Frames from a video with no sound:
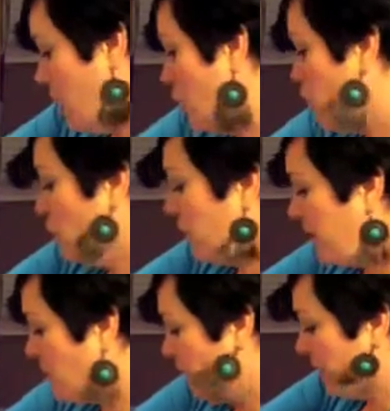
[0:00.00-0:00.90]
You will
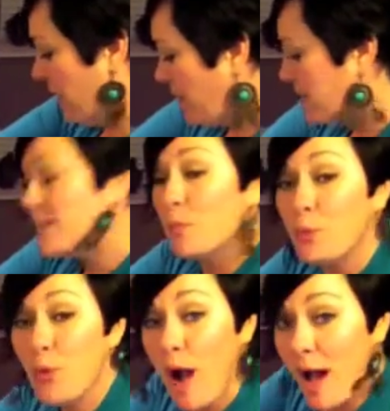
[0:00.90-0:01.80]
be very
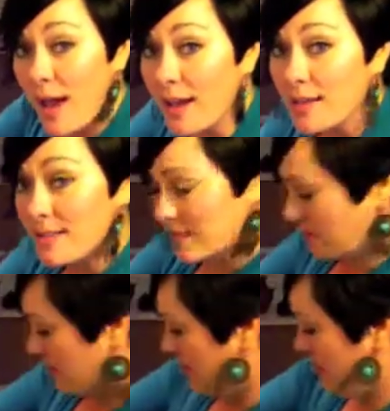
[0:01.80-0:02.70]
surprised
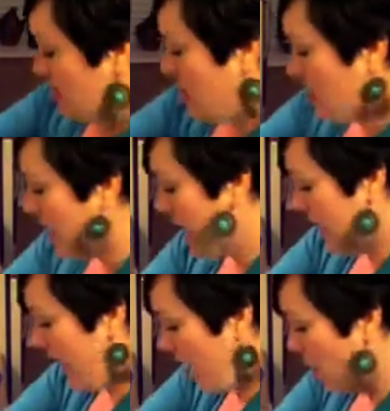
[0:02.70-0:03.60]
at
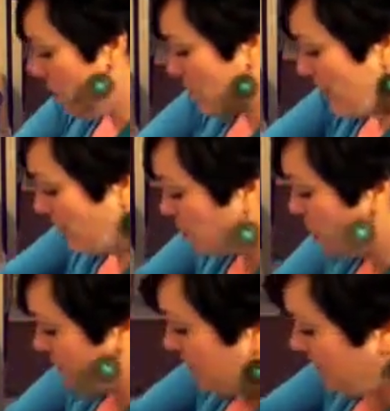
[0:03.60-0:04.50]
how much
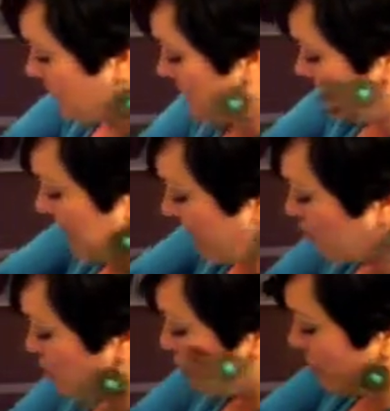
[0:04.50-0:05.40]
the
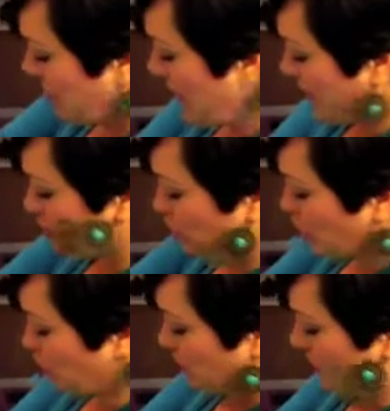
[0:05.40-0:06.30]
texture of
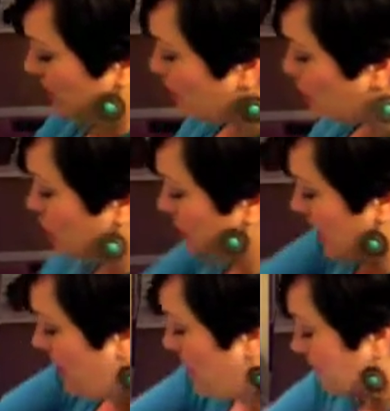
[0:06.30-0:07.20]
cashews in the
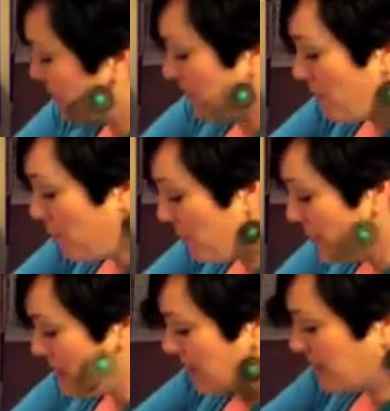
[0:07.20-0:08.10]
chili
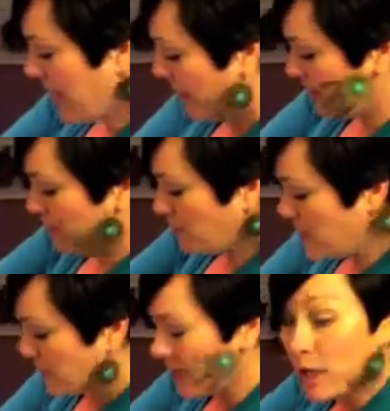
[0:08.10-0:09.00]
mimics having a
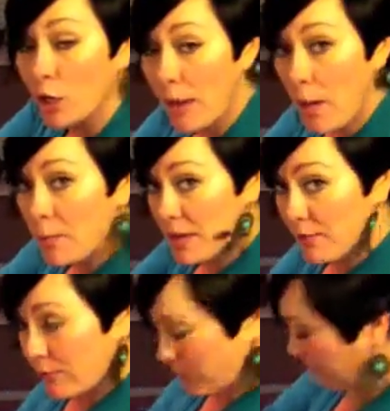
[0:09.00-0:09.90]
meat, like a ground
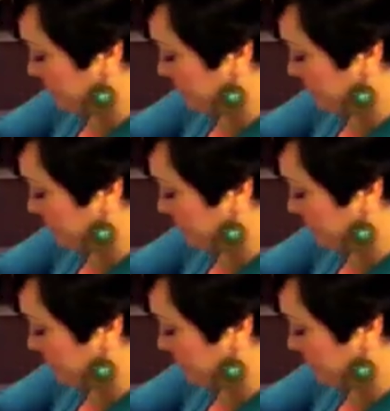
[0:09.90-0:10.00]
beef.